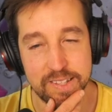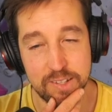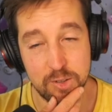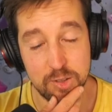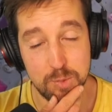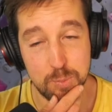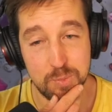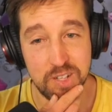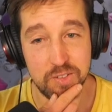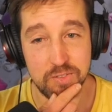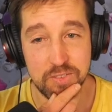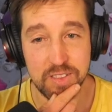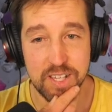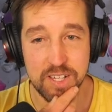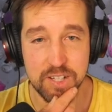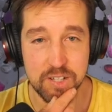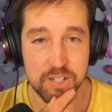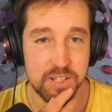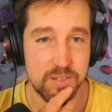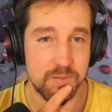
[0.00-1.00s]
cost me a
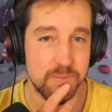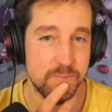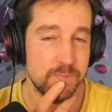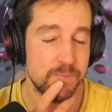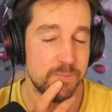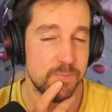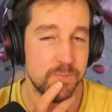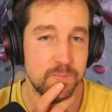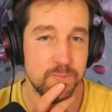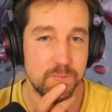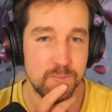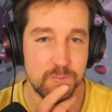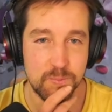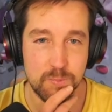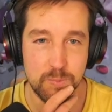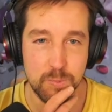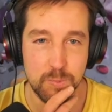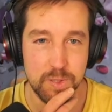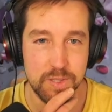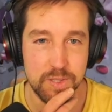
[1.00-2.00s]
flash?
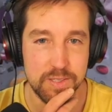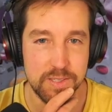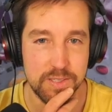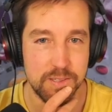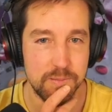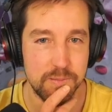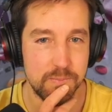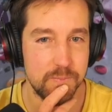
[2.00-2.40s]
We'll see.